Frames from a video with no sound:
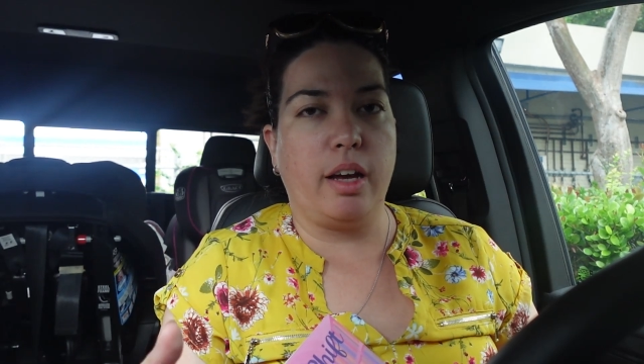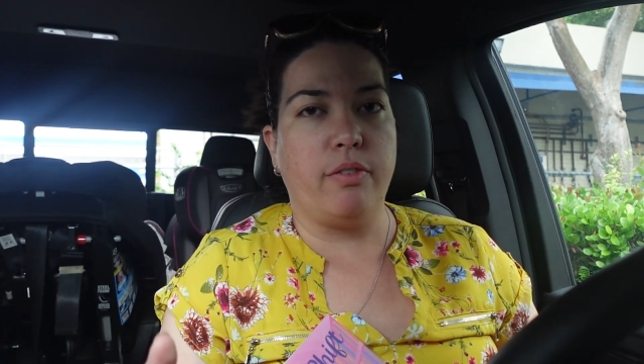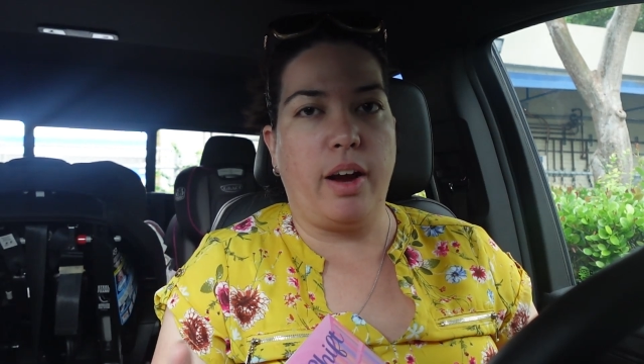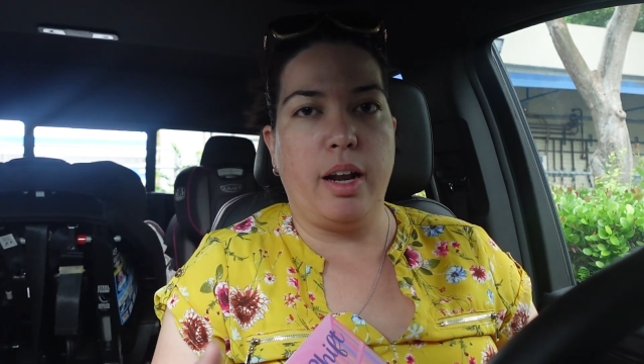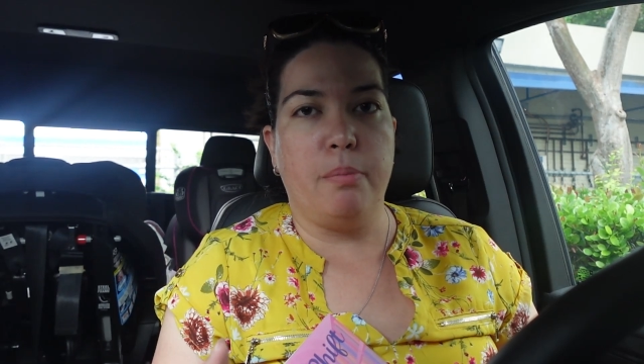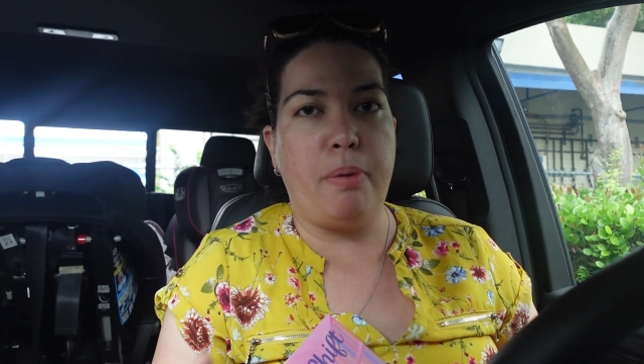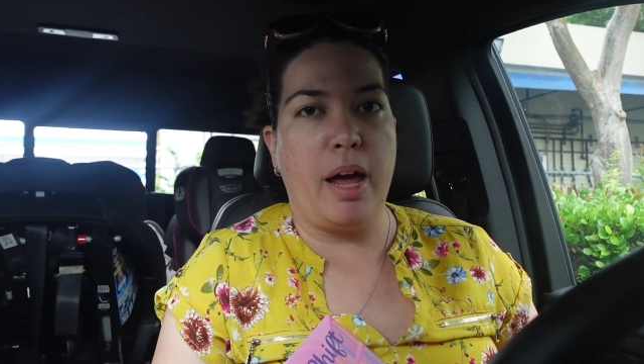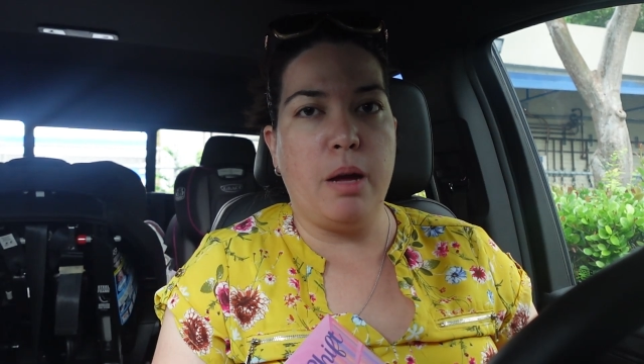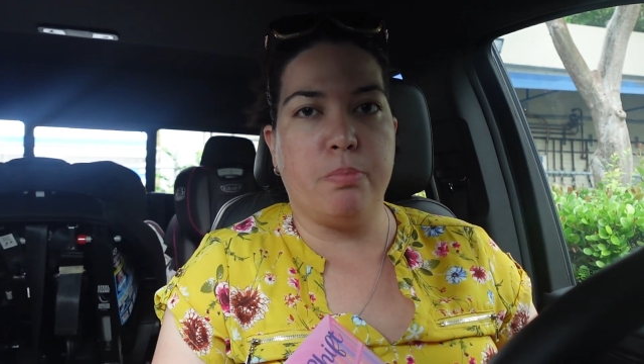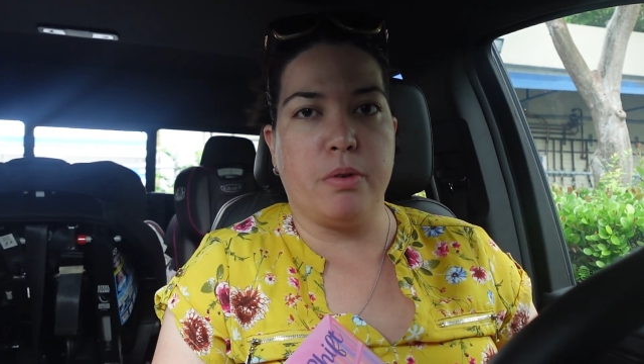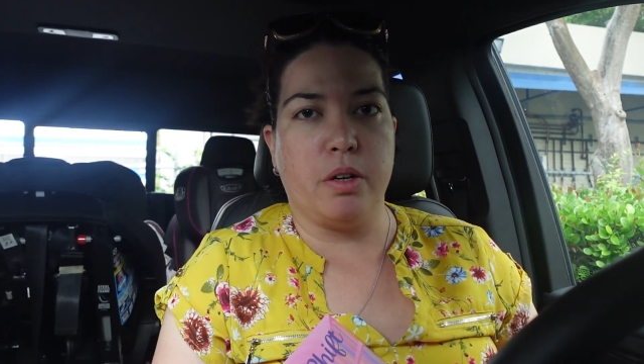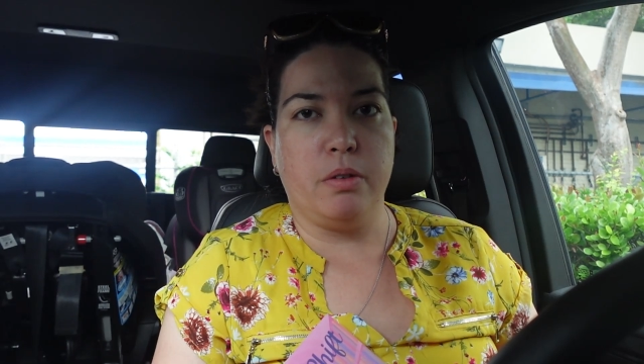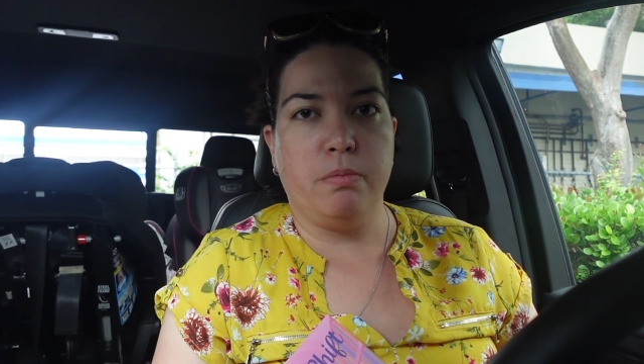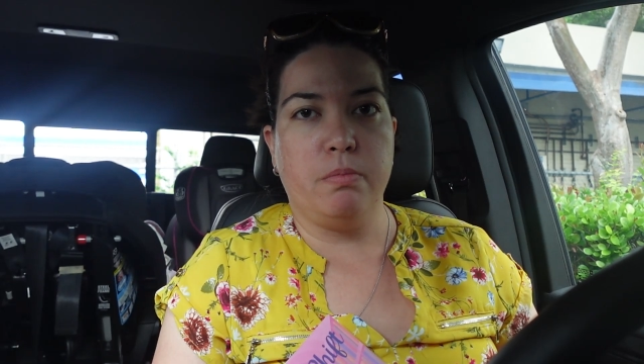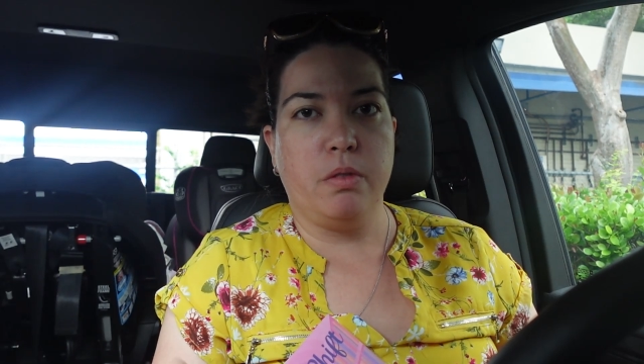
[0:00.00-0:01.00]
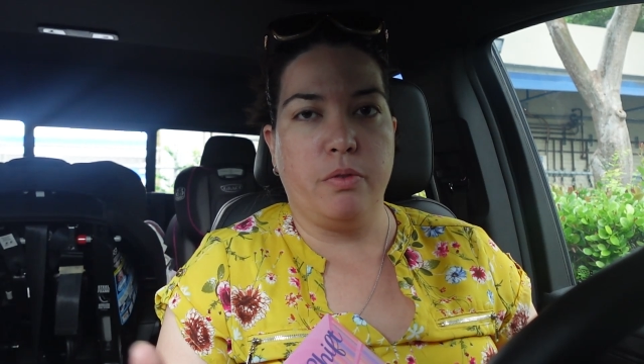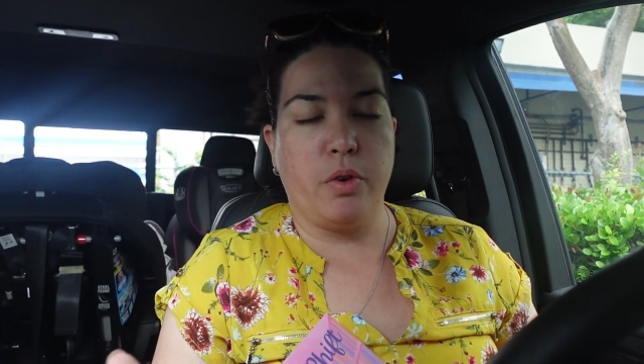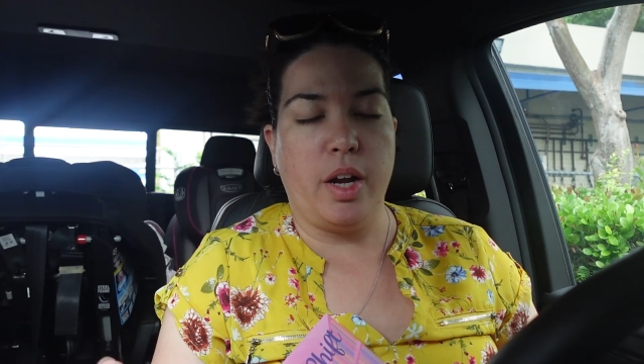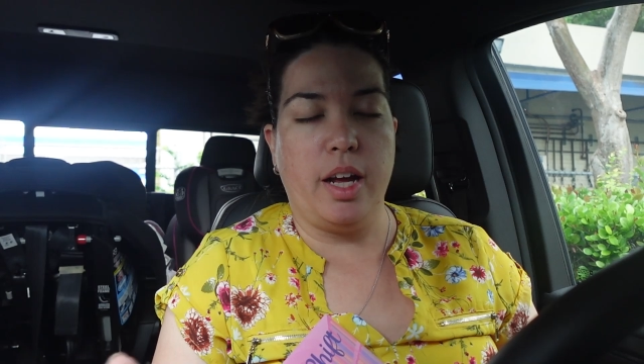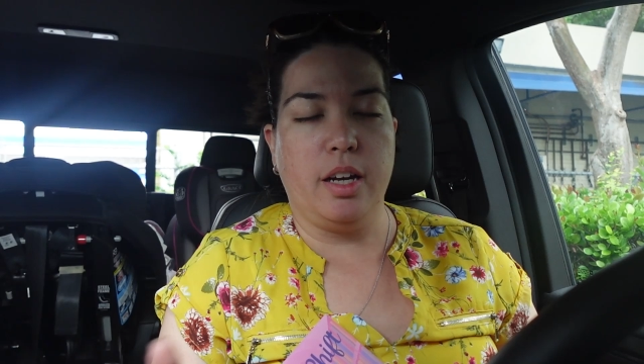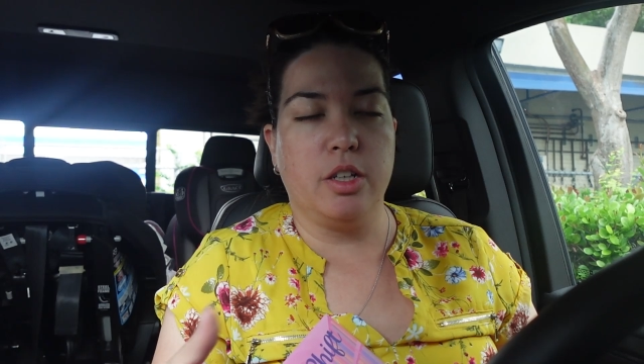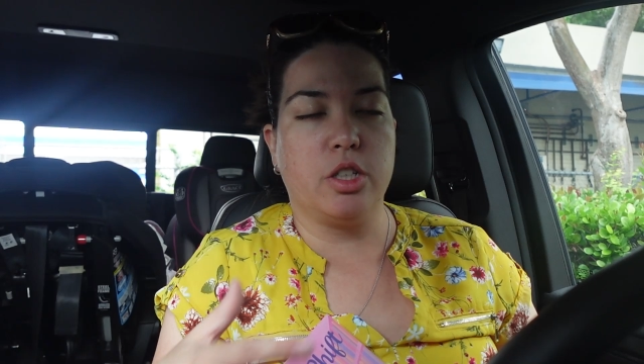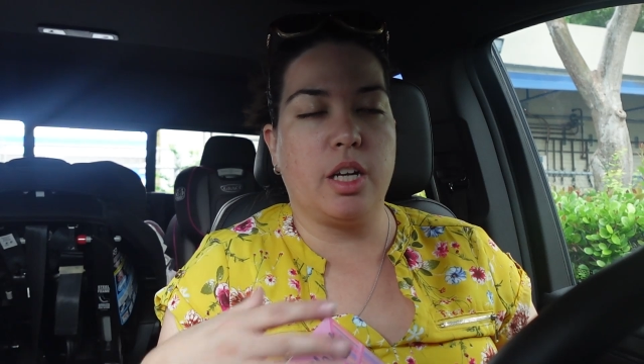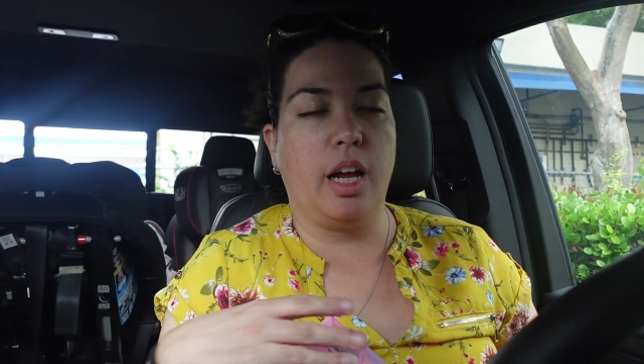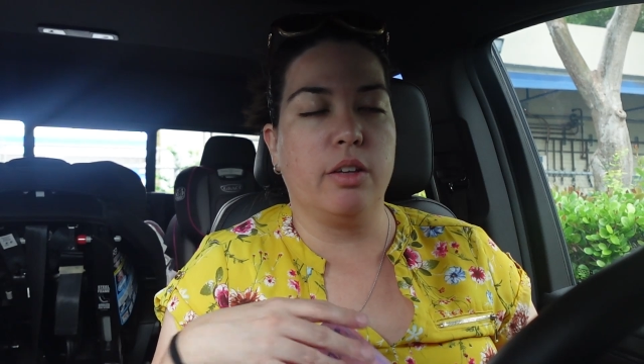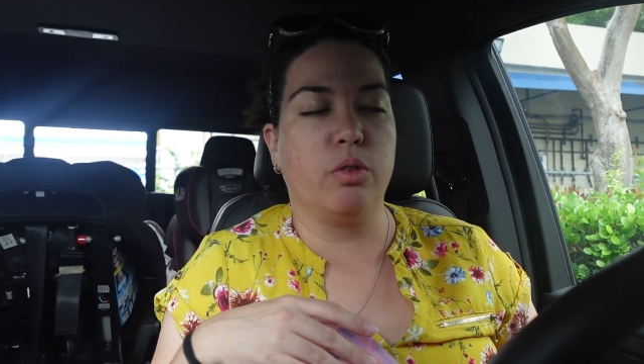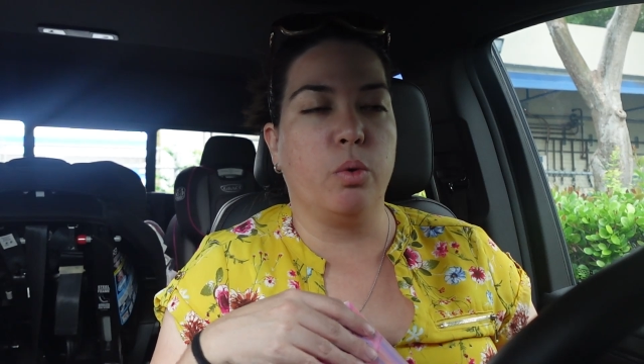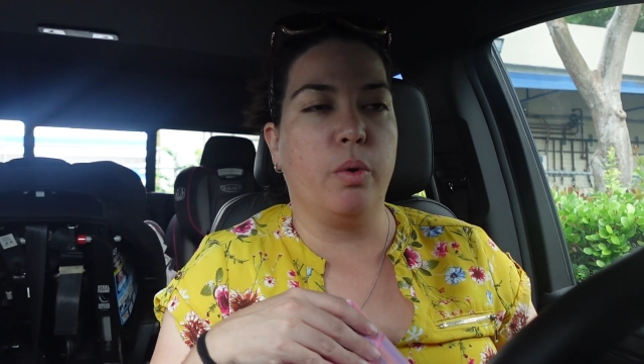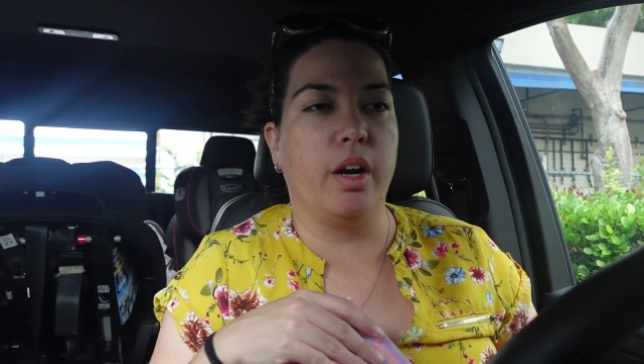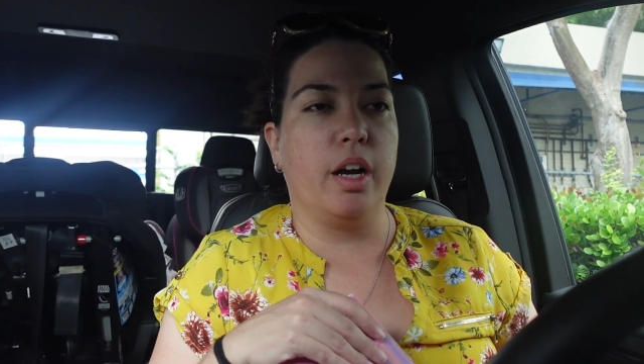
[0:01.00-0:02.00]
write a paper for English class
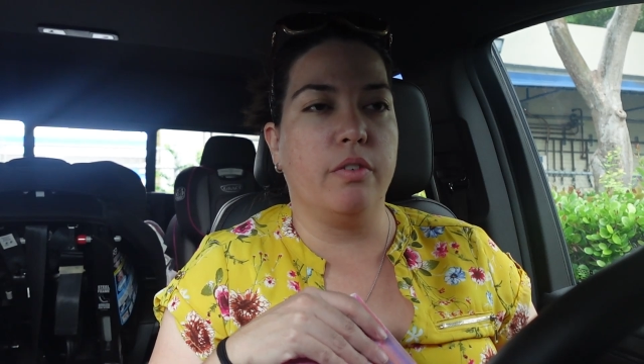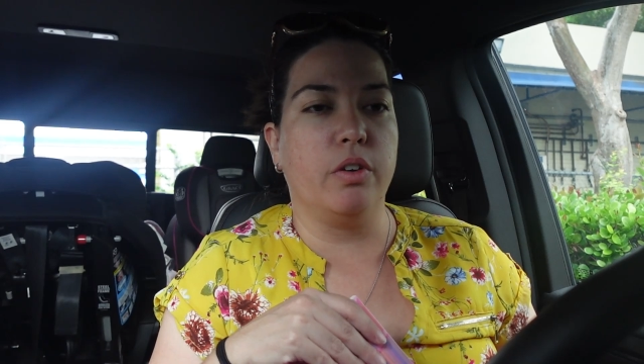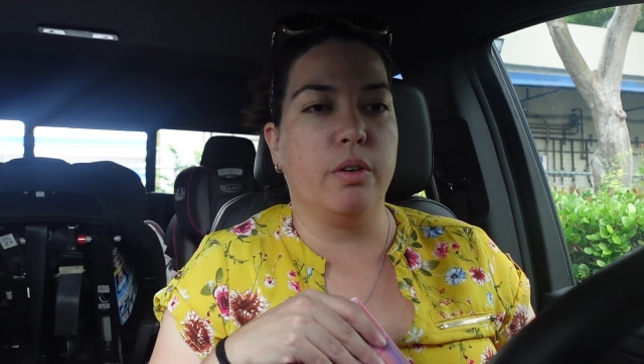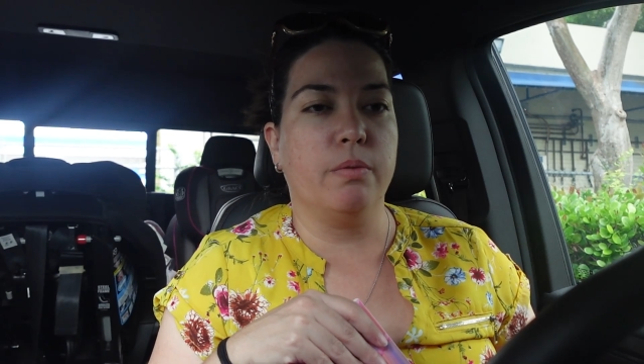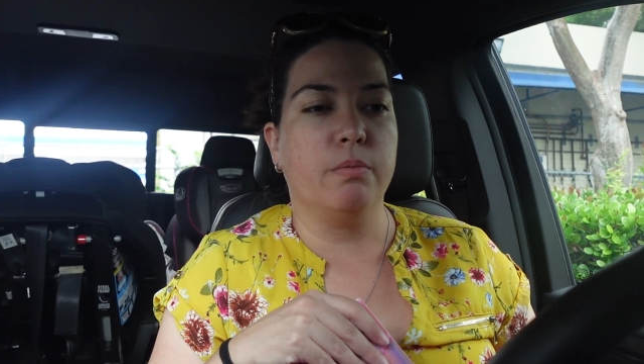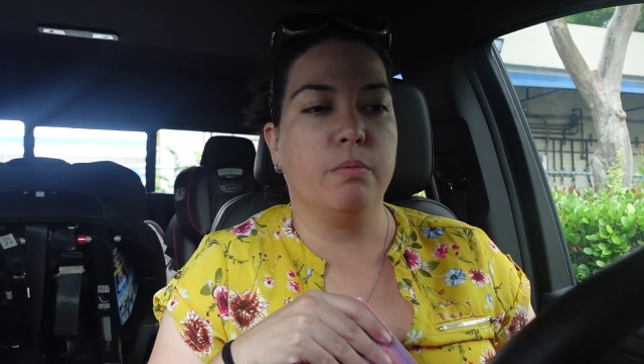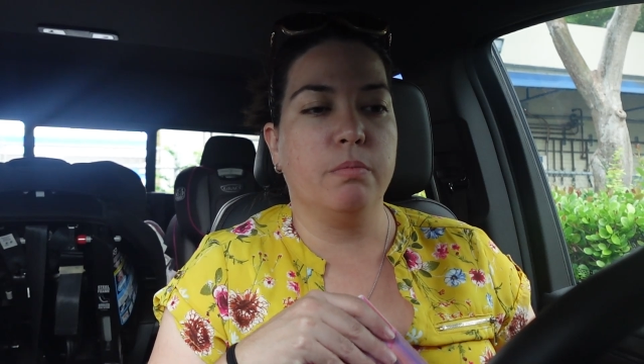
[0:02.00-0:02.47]
or whatever.